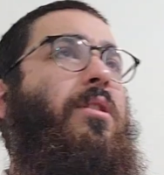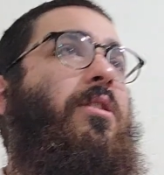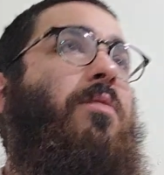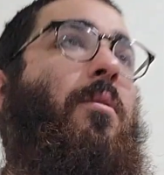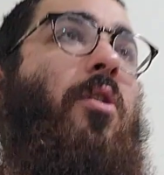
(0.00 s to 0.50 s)
the
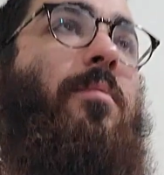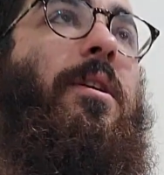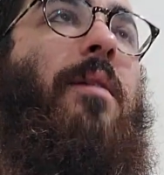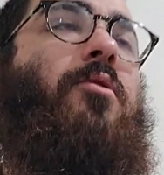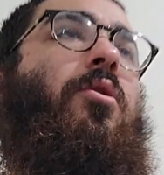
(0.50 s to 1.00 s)
smaller it
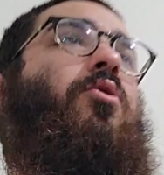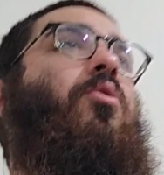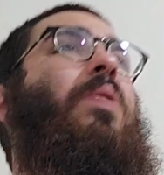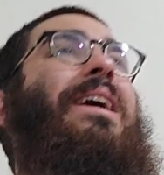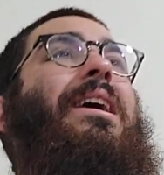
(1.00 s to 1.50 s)
becomes so
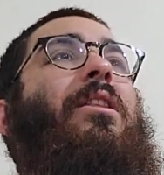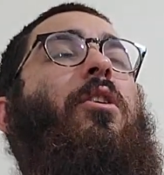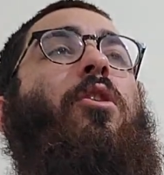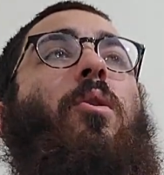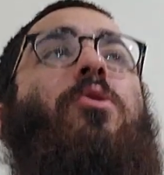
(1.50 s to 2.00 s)
too
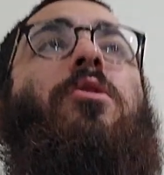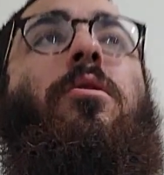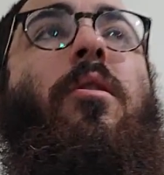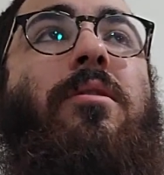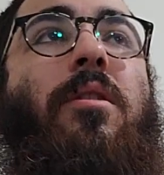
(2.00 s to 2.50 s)
the closer
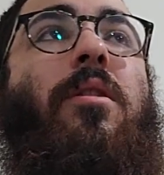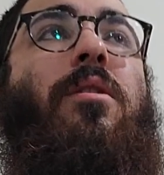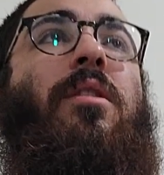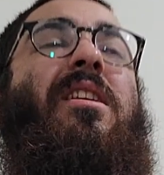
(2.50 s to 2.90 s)
you are to the,